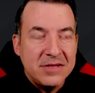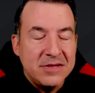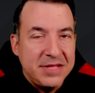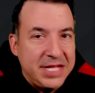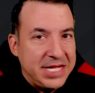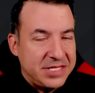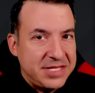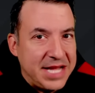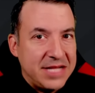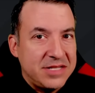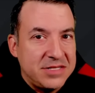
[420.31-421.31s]
these
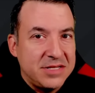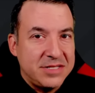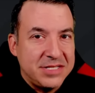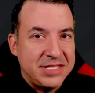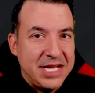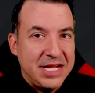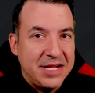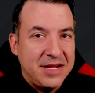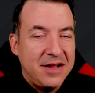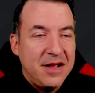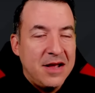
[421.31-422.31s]
states seceded.
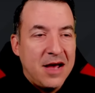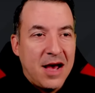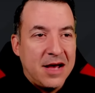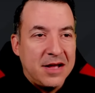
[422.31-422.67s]
Uh,